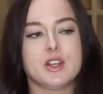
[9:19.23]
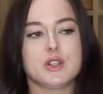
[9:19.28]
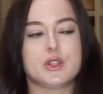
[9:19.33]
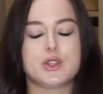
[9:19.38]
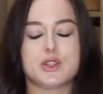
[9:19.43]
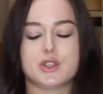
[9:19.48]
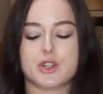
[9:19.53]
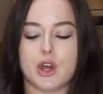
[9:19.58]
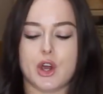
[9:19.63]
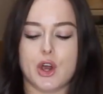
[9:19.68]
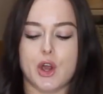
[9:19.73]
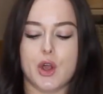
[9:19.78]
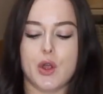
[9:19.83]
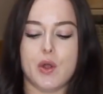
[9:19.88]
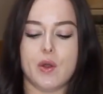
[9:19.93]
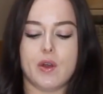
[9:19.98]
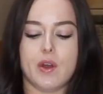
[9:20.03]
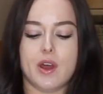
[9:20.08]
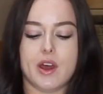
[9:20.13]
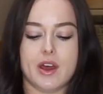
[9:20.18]

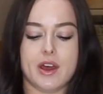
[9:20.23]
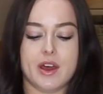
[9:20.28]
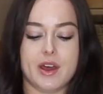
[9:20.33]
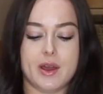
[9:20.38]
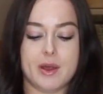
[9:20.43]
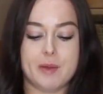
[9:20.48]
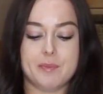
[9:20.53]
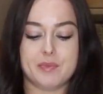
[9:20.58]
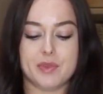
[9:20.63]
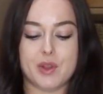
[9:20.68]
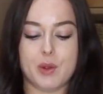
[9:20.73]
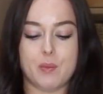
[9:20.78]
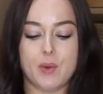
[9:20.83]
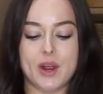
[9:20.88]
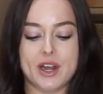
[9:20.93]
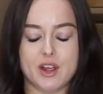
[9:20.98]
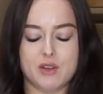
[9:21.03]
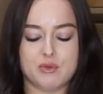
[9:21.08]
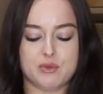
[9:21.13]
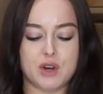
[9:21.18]
So
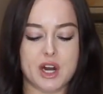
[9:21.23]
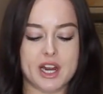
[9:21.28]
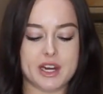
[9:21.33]
whenever